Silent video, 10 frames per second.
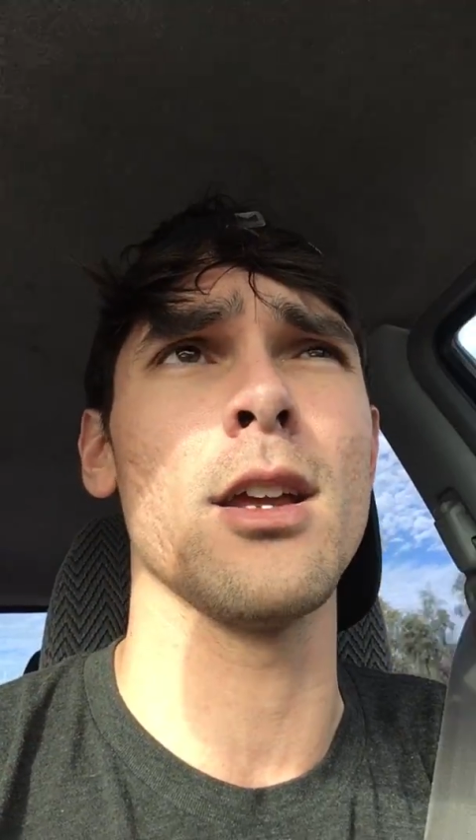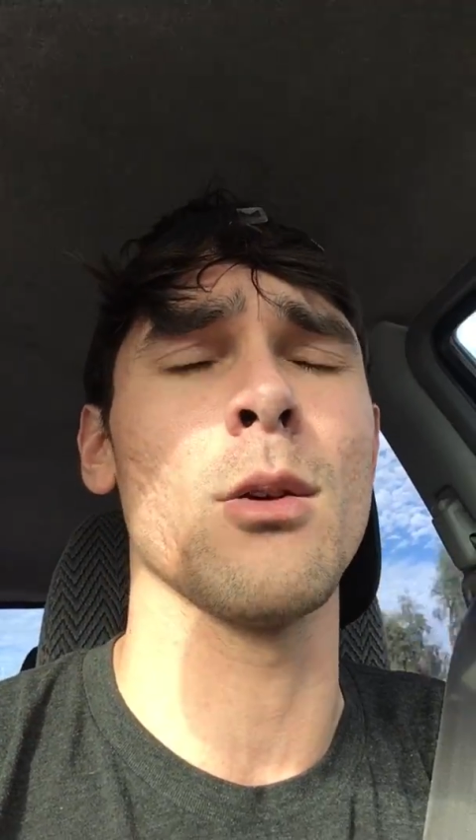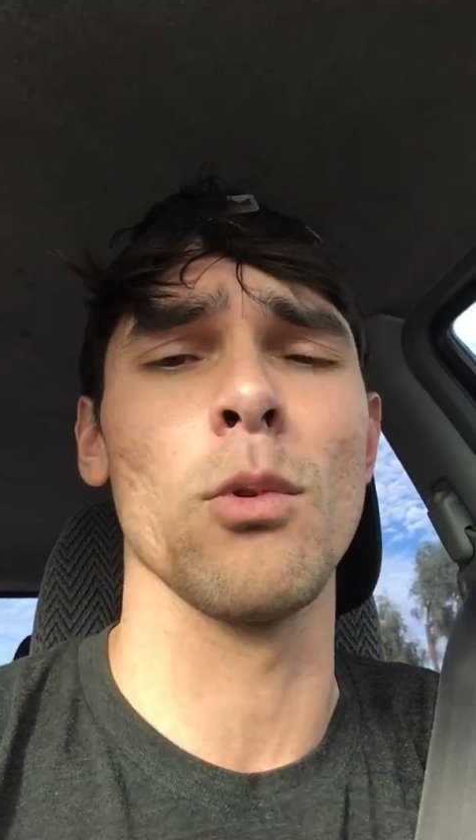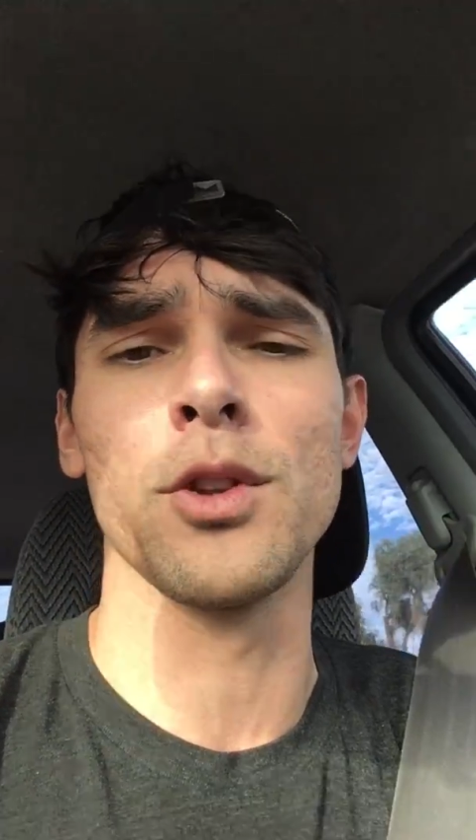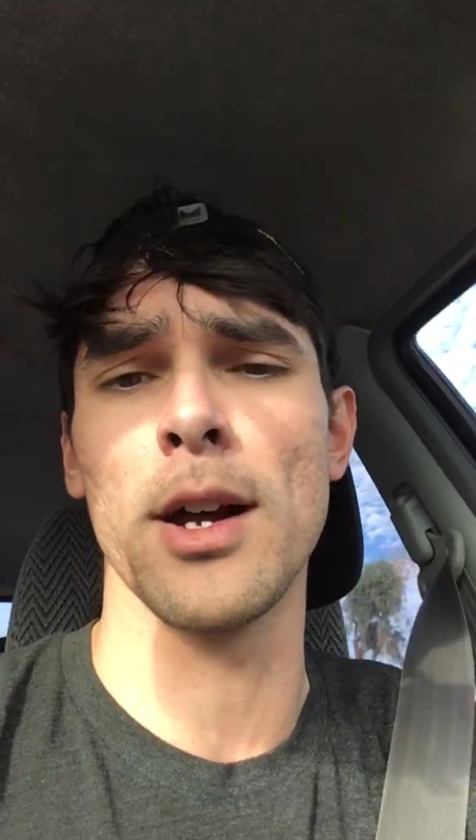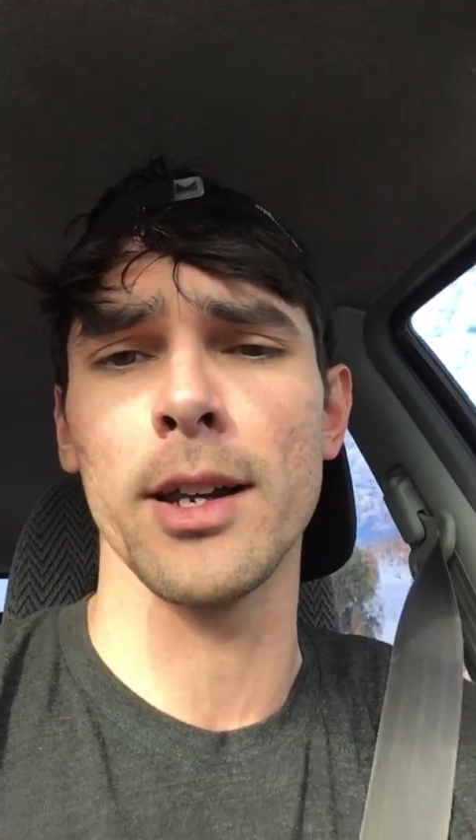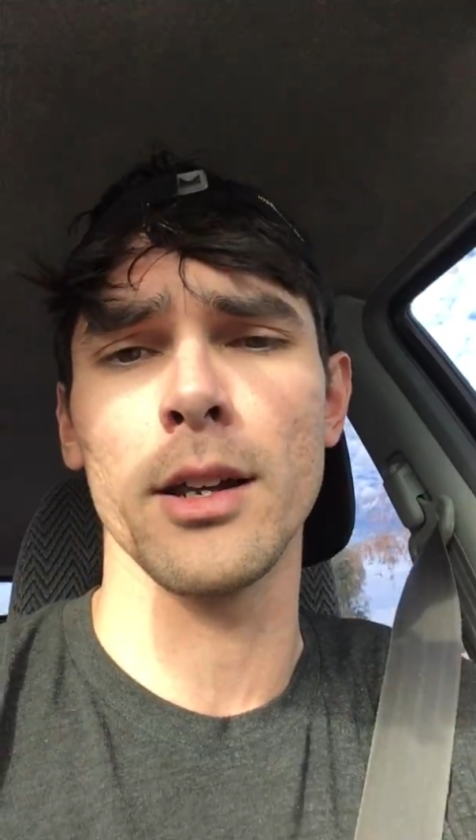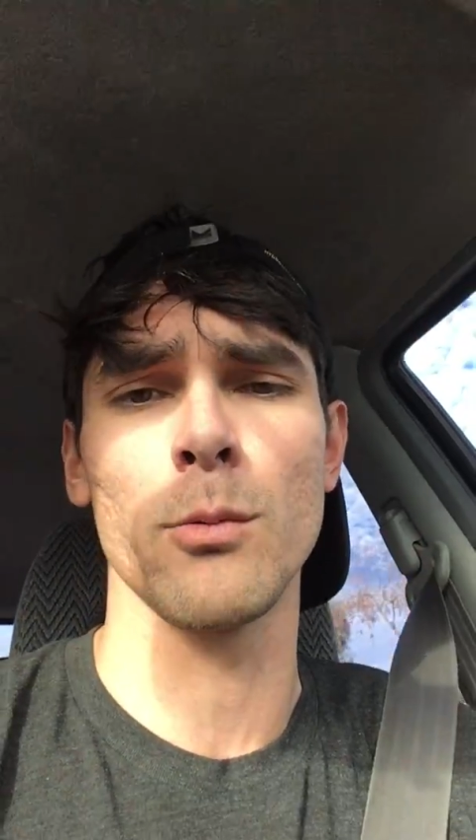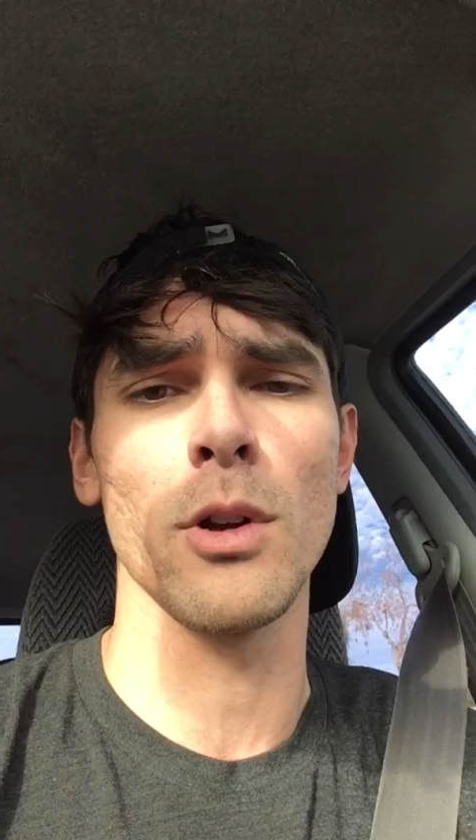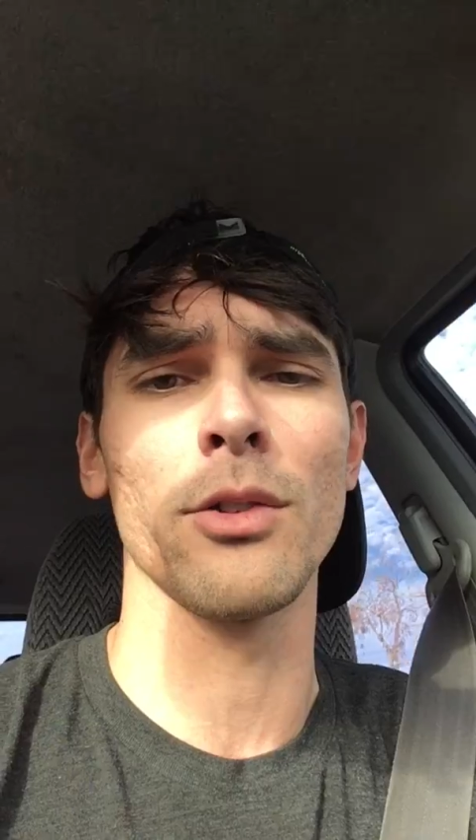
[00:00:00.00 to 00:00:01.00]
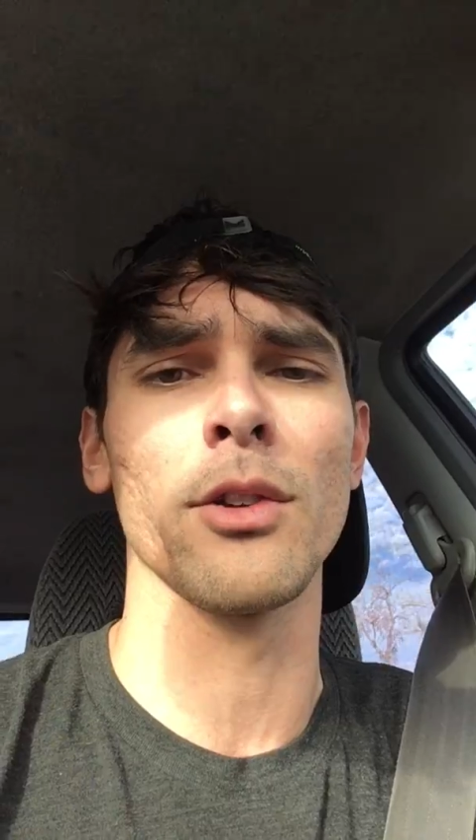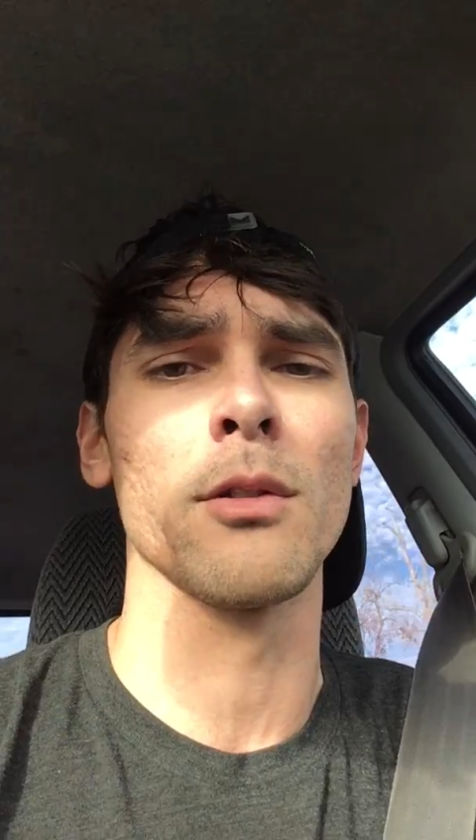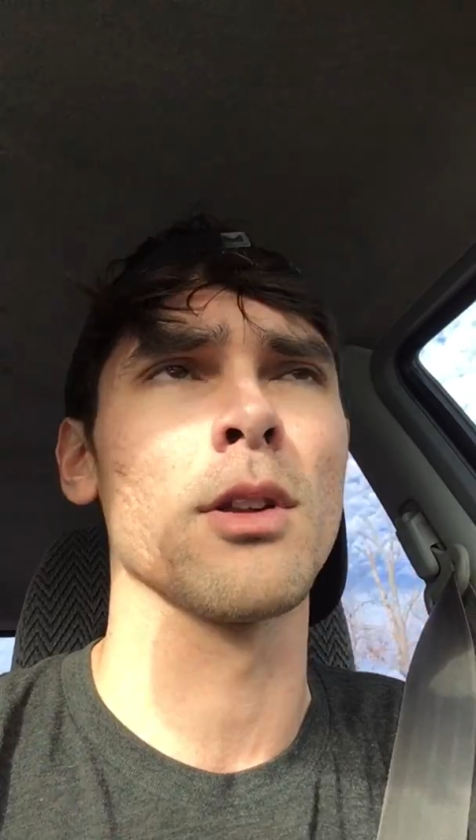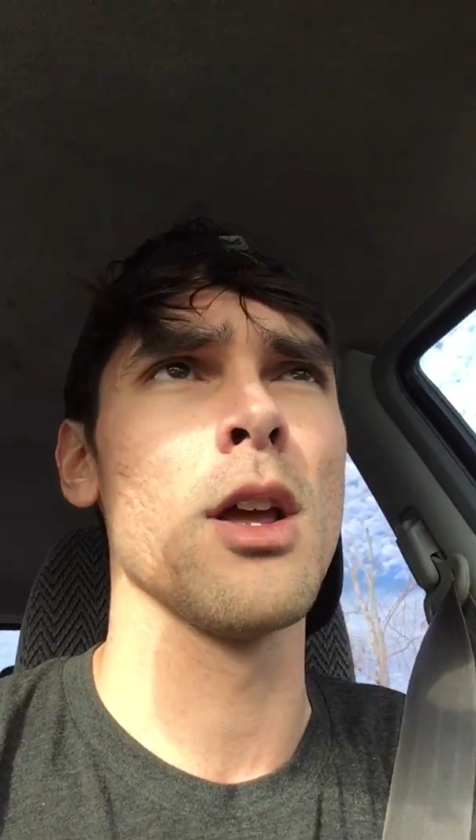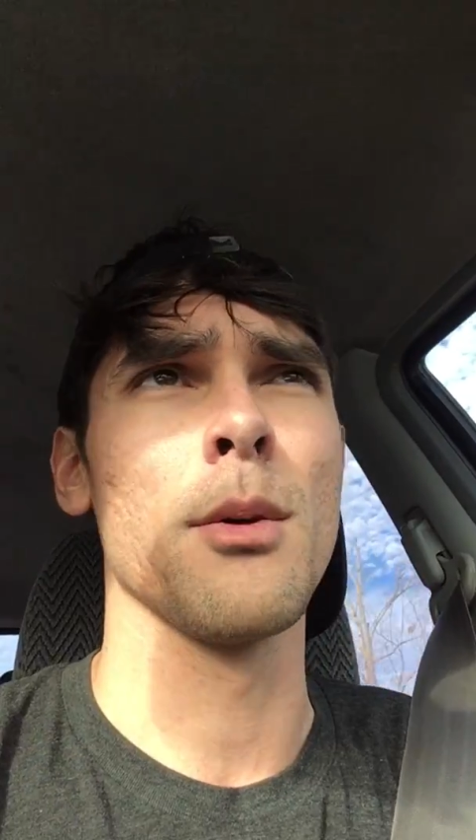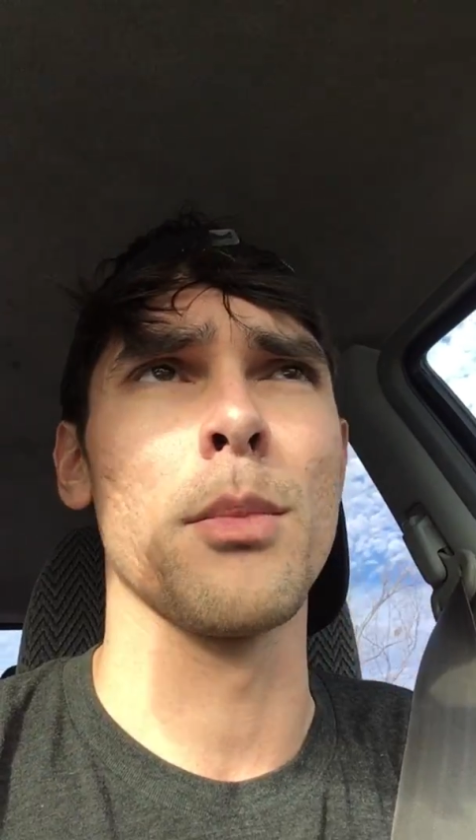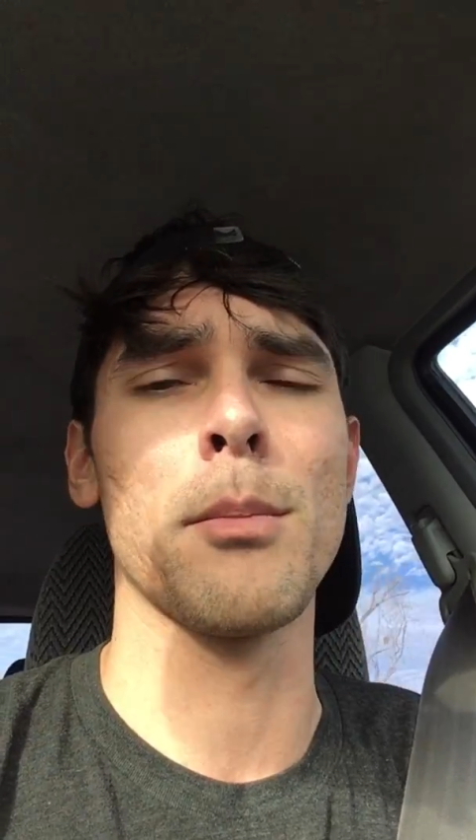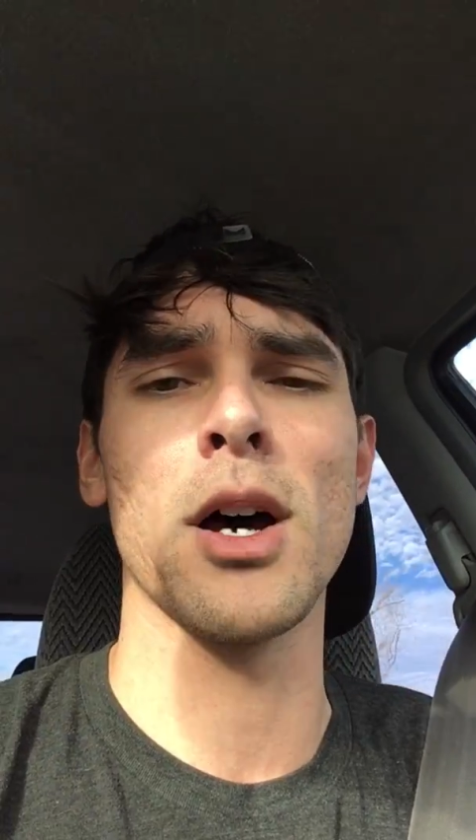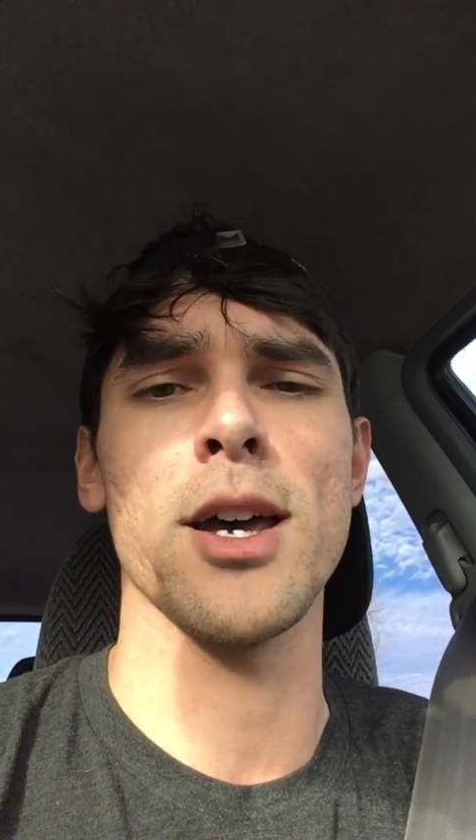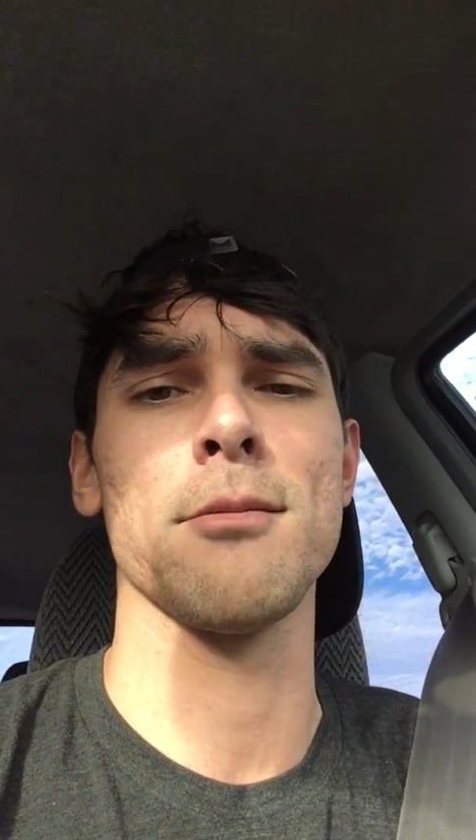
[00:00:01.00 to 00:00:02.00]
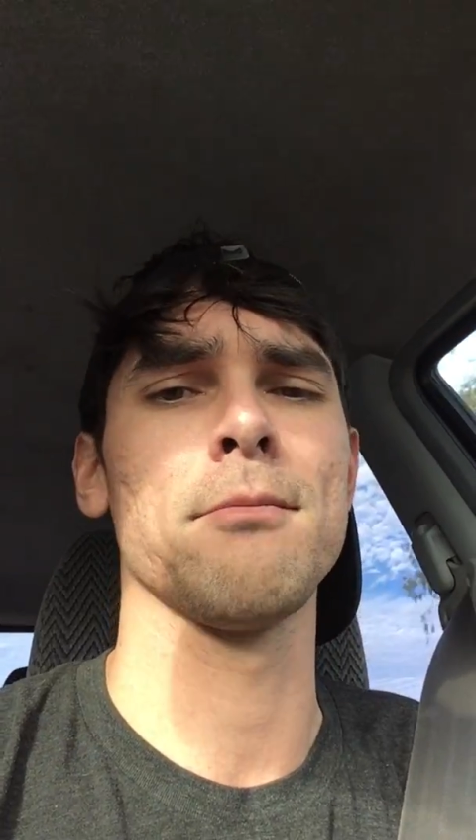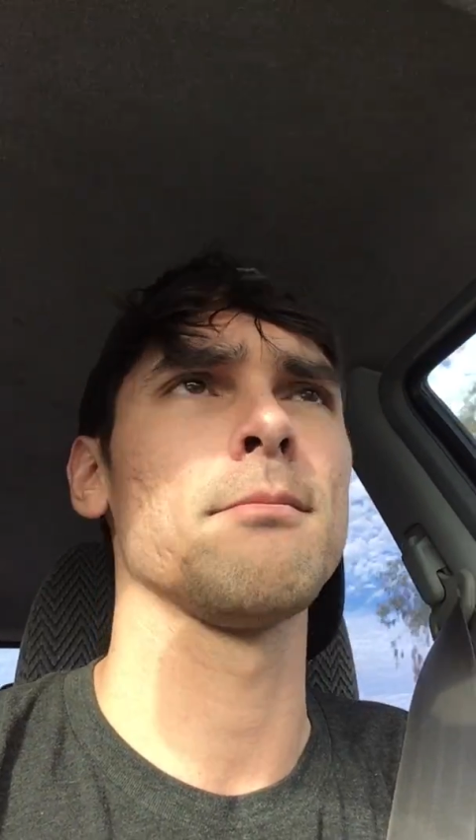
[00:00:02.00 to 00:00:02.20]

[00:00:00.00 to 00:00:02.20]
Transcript: and we'll talk again real soon. Bye-bye.